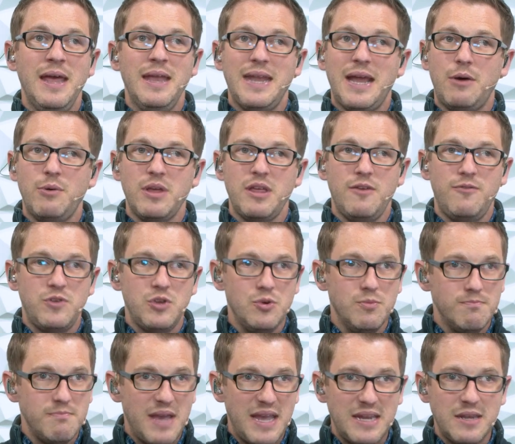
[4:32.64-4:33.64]
Now, if you
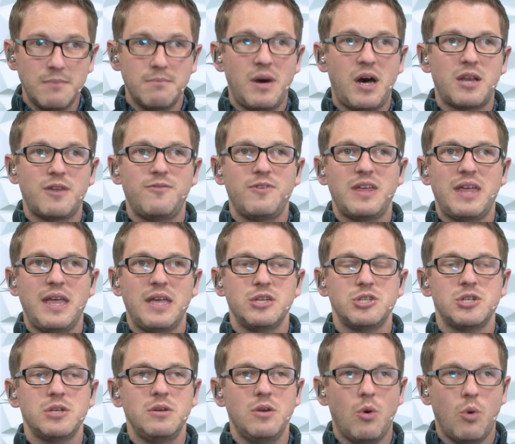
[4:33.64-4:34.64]
made a
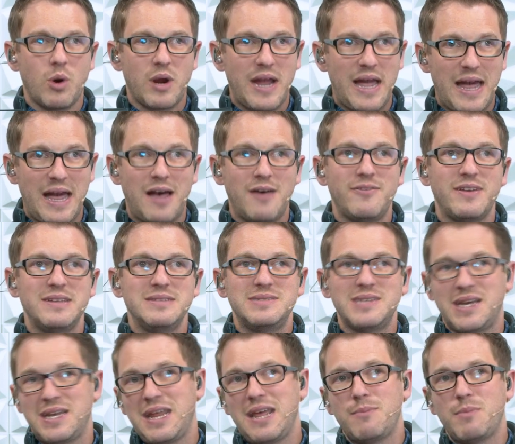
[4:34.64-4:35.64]
modification or have a
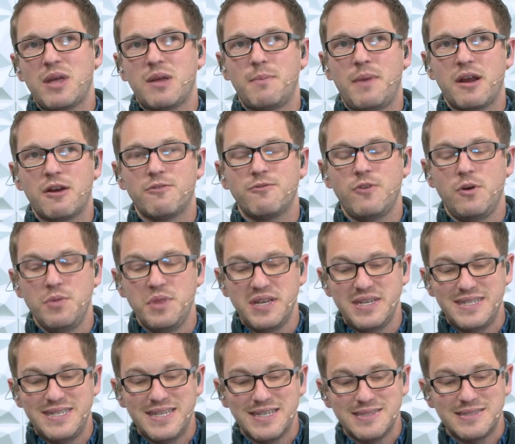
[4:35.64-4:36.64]
dynamic microphone
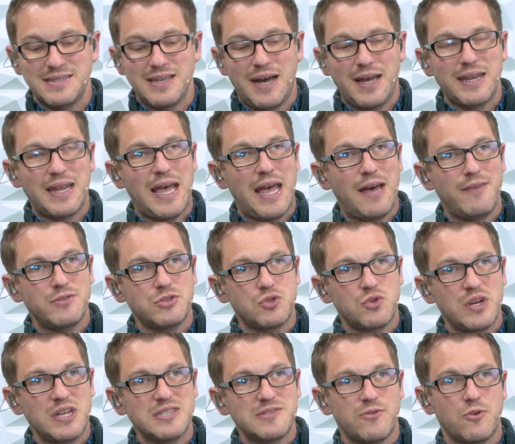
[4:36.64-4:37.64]
that does not have a
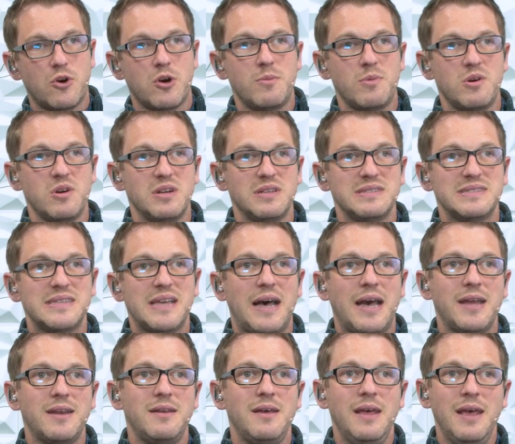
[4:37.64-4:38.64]
transformer
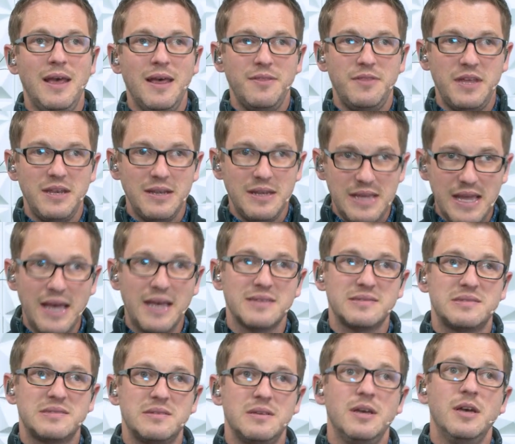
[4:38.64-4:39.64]
inside, then
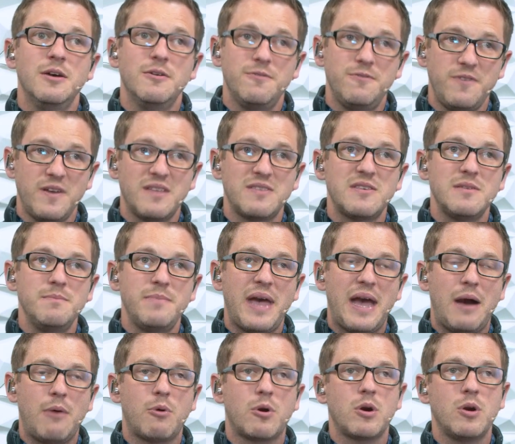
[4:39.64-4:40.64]
yes, phantom
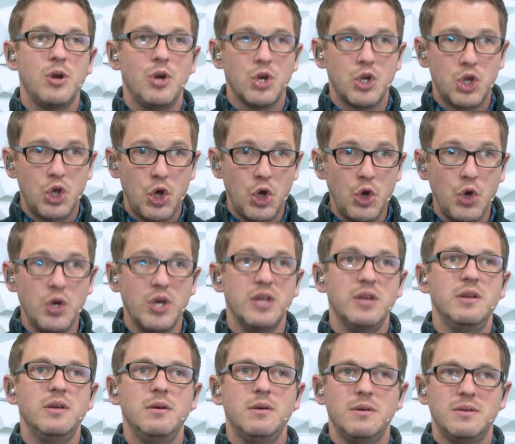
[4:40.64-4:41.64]
power
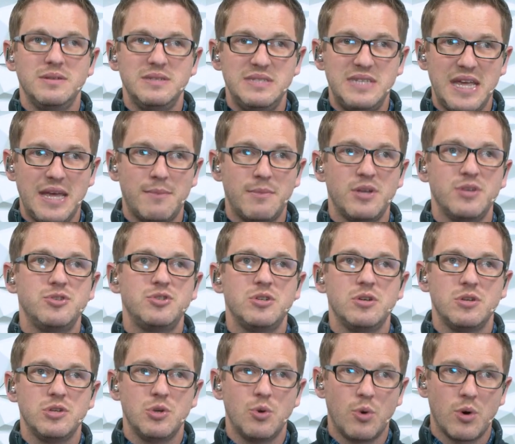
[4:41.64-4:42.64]
could damage
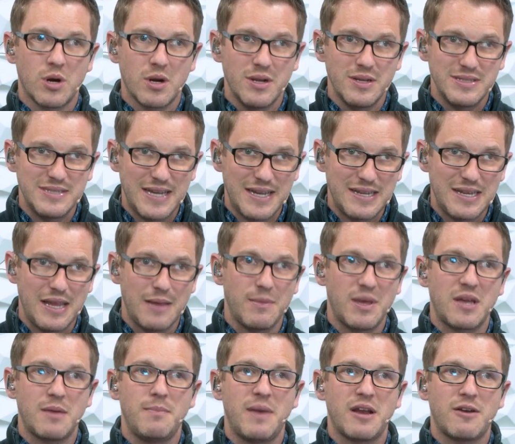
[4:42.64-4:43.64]
your
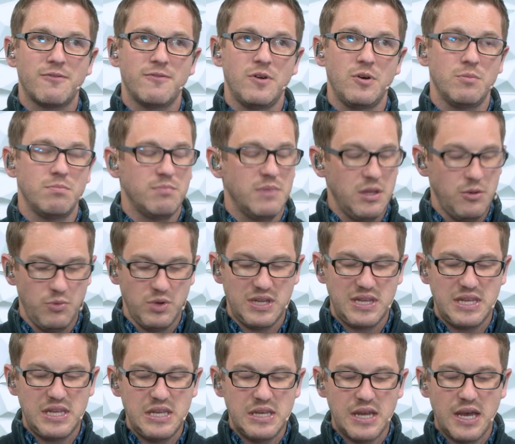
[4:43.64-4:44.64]
dynamic microphone. It would
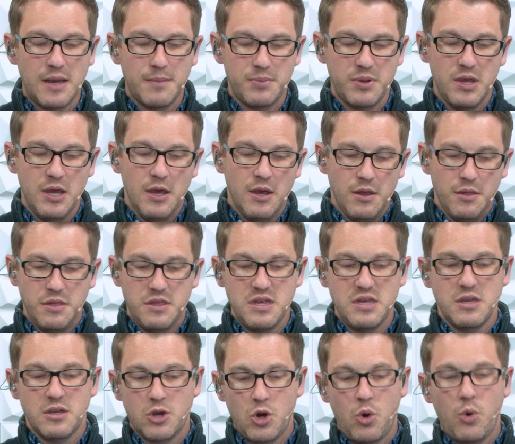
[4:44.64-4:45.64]
heat up
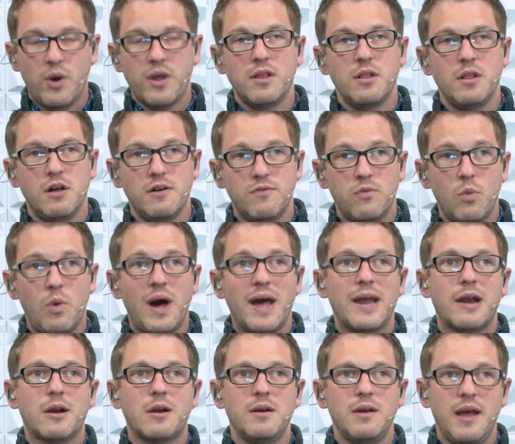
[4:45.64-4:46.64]
the coil of
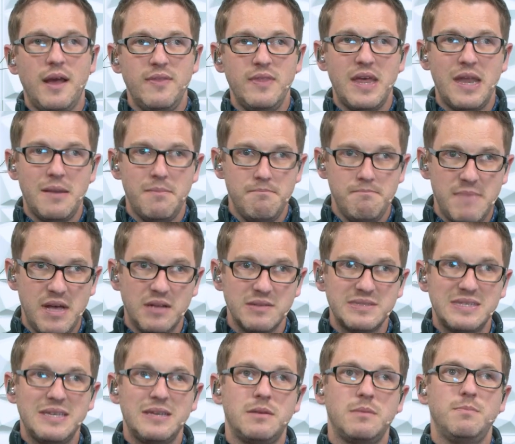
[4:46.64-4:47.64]
wire and then
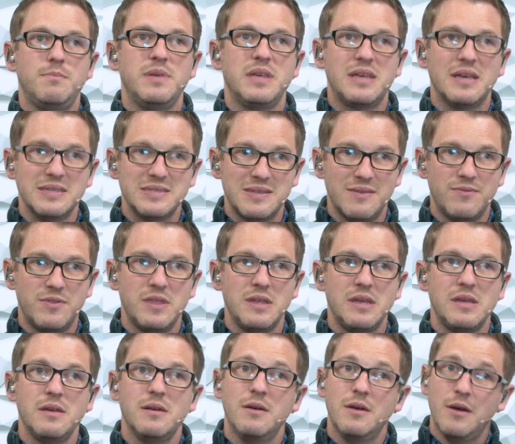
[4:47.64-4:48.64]
melt it because of
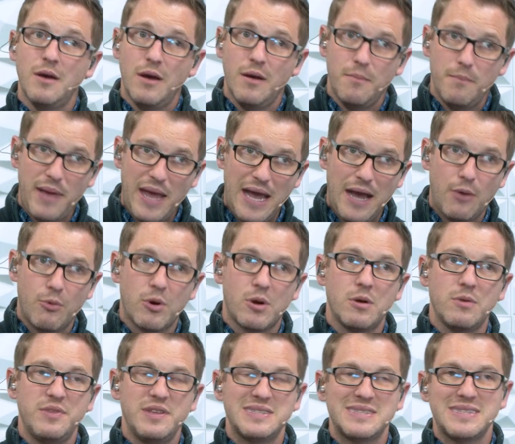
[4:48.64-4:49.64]
the
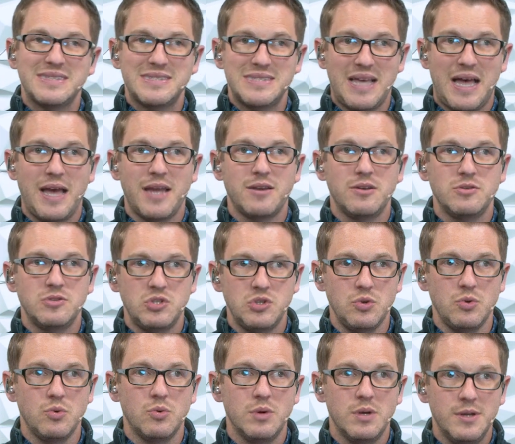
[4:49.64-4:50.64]
power that's assigned
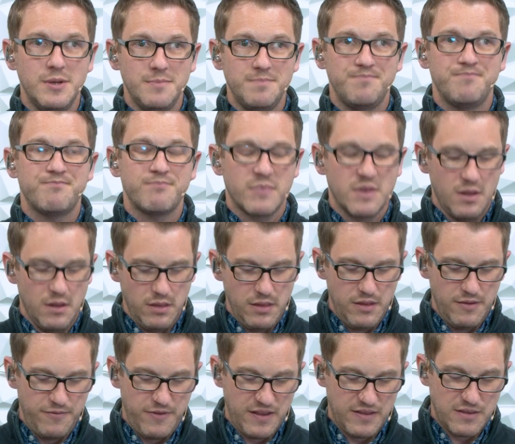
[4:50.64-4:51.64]
to
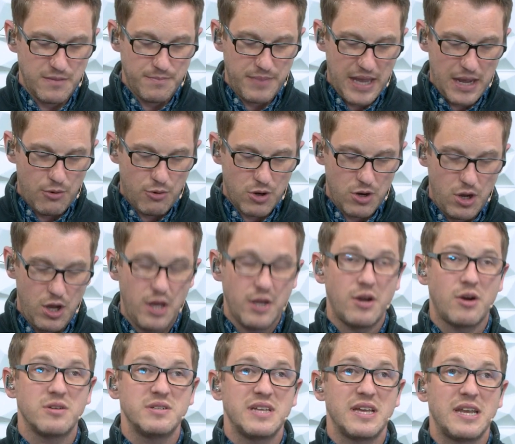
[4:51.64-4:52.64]
the phantom power on
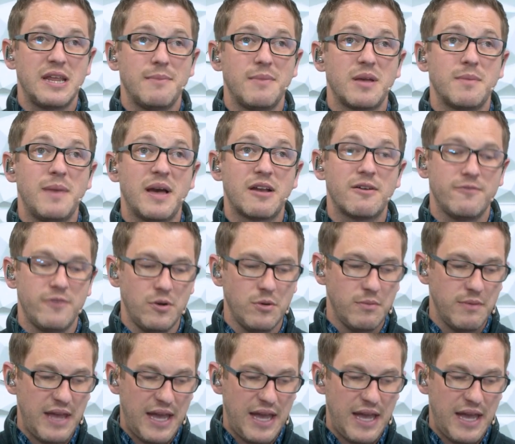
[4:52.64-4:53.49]
our dynamic microphone.